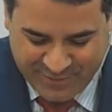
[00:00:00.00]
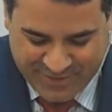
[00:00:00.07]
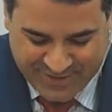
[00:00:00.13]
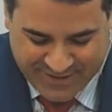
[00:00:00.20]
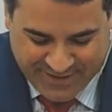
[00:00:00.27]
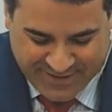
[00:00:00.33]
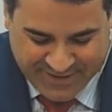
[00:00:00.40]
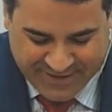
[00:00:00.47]
You
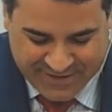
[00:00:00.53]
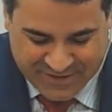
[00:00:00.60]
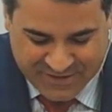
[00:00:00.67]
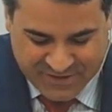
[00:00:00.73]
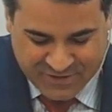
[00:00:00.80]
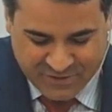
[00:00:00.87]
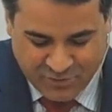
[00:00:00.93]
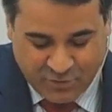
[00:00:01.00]
got close
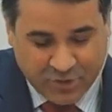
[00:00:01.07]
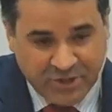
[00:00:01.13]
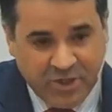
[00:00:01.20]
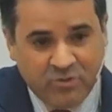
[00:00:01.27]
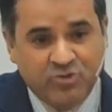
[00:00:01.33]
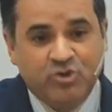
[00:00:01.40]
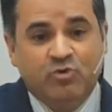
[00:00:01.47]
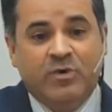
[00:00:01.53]
enough.
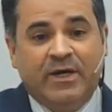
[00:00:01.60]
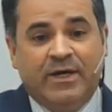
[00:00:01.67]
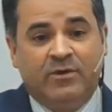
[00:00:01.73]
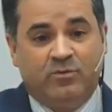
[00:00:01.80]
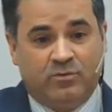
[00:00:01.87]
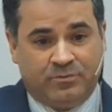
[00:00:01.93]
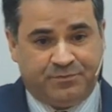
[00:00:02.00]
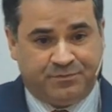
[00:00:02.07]

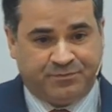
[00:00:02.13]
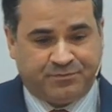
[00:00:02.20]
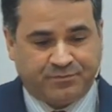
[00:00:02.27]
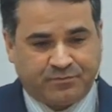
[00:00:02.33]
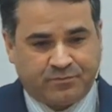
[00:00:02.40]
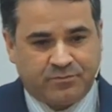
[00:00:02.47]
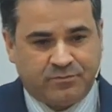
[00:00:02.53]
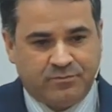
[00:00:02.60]
He had to be
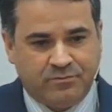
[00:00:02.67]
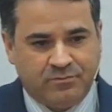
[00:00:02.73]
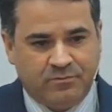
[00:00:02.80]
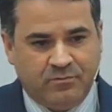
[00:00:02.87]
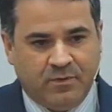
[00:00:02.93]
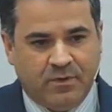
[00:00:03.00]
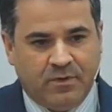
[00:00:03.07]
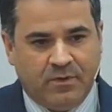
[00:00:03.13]
1 year old.